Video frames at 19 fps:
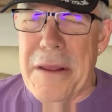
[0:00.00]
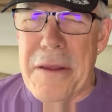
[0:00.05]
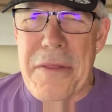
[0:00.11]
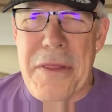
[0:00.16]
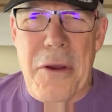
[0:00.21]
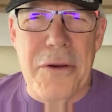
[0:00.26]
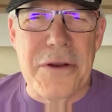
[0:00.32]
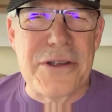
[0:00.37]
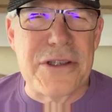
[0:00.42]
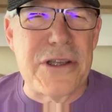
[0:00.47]

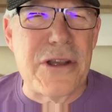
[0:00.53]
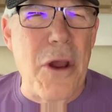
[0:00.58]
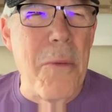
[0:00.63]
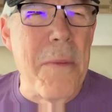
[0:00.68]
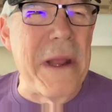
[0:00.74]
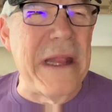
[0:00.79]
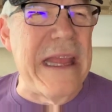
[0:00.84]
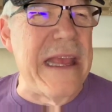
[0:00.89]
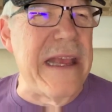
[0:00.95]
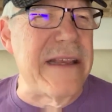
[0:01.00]
there's so
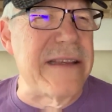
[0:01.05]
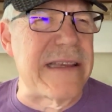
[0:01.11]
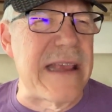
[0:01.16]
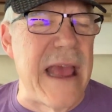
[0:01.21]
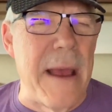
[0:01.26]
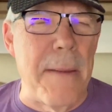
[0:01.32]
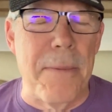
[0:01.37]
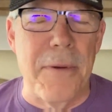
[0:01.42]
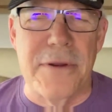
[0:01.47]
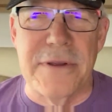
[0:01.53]
many
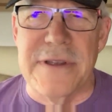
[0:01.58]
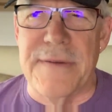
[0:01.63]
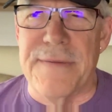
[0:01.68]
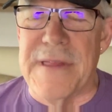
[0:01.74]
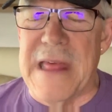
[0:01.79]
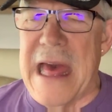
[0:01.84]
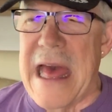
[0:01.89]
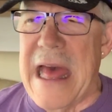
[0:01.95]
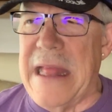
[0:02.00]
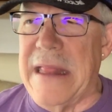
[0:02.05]
examples of
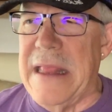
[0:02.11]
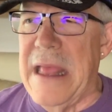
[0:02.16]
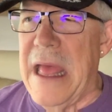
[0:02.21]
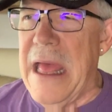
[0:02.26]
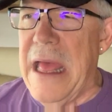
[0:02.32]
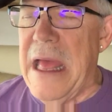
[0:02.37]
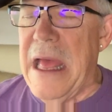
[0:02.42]
that.